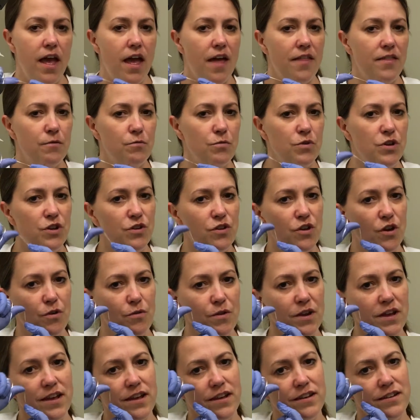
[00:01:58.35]
And then when you
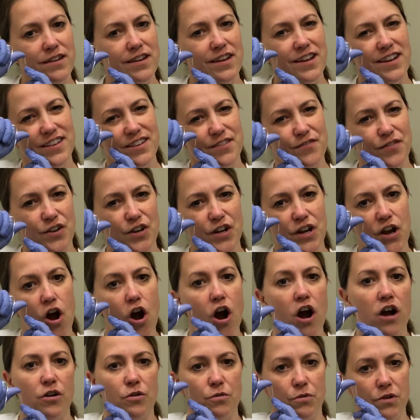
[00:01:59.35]
go in, it's very
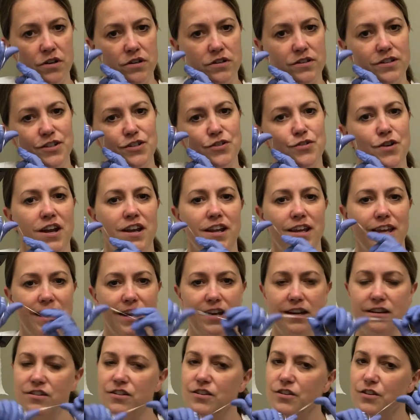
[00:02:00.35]
awkward to try to
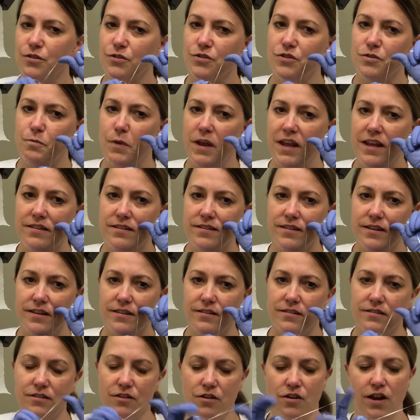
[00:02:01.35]
get into those
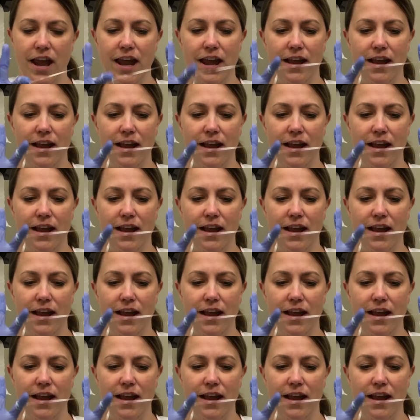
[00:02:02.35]
spaces. Your